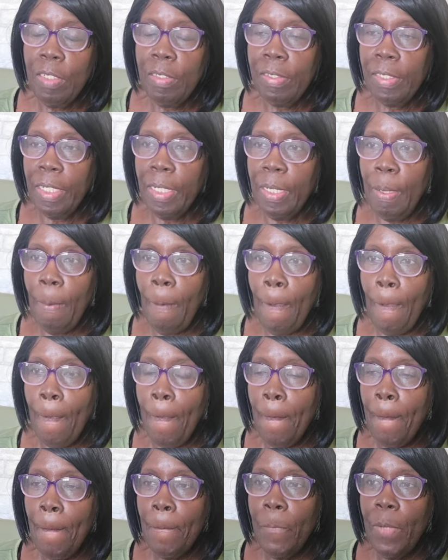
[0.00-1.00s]
now.
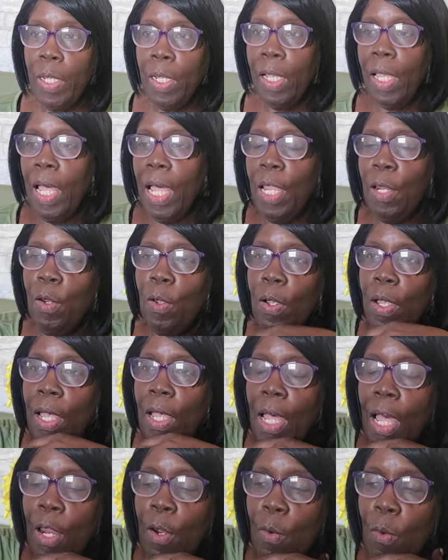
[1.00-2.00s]
Come out of helicopter
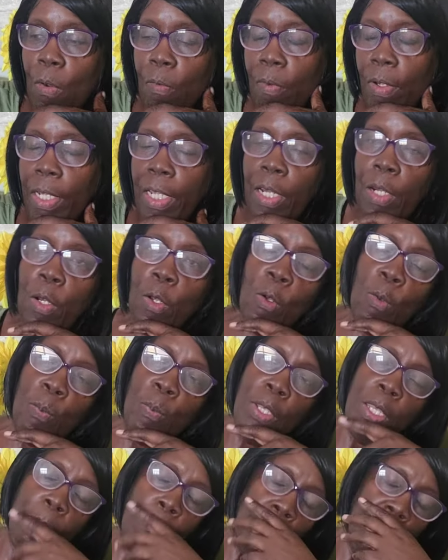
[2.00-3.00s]
now and my touchdown
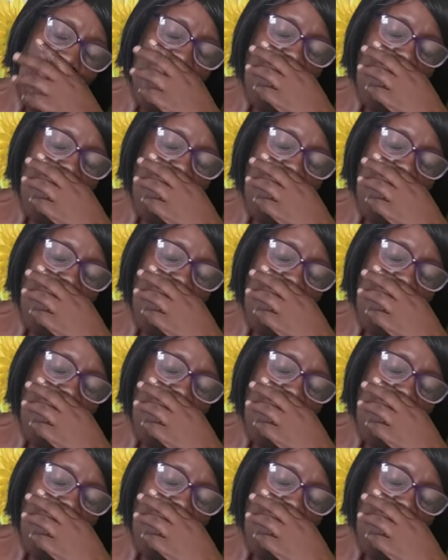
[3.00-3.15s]
on the